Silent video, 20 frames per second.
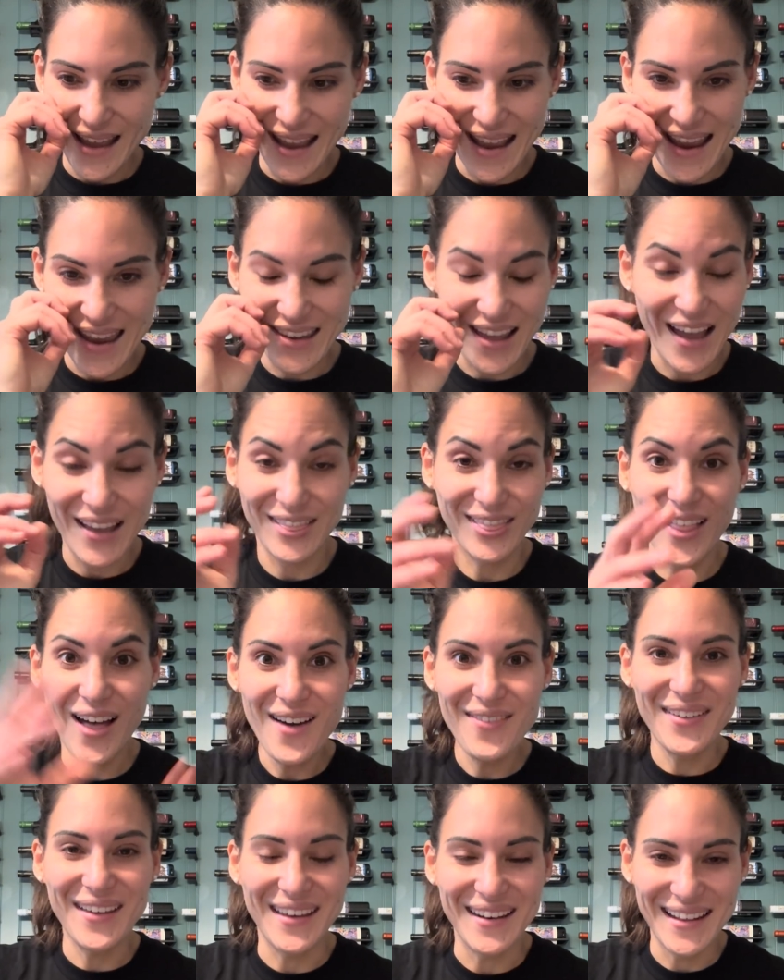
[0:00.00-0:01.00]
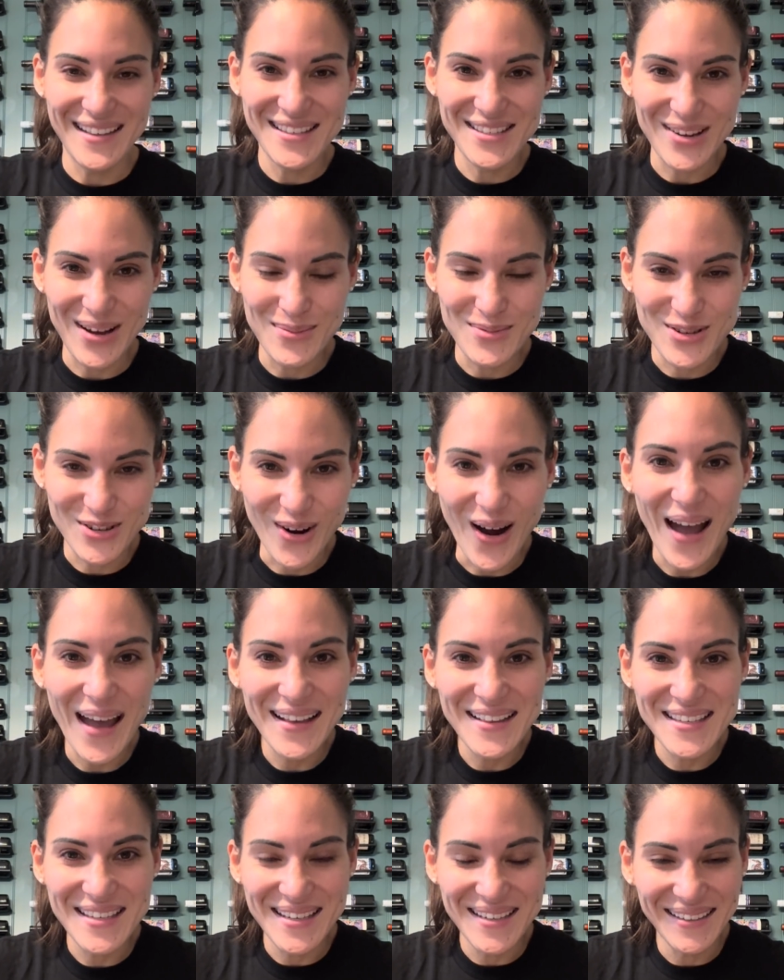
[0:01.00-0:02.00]
And I love it. And so I'm
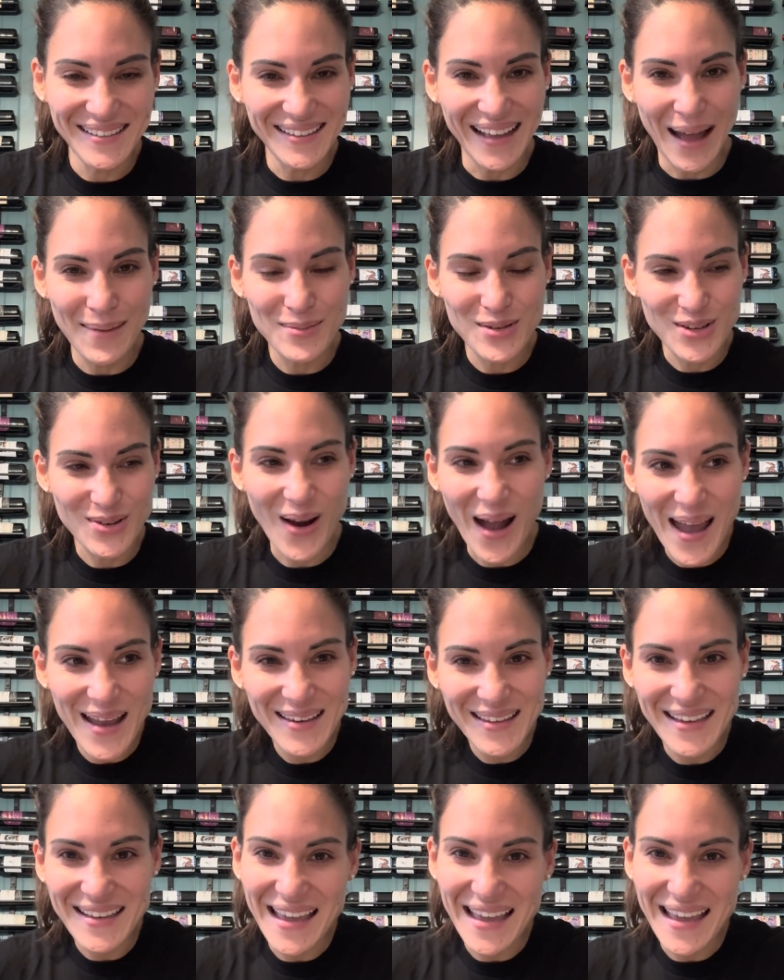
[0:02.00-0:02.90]
trying to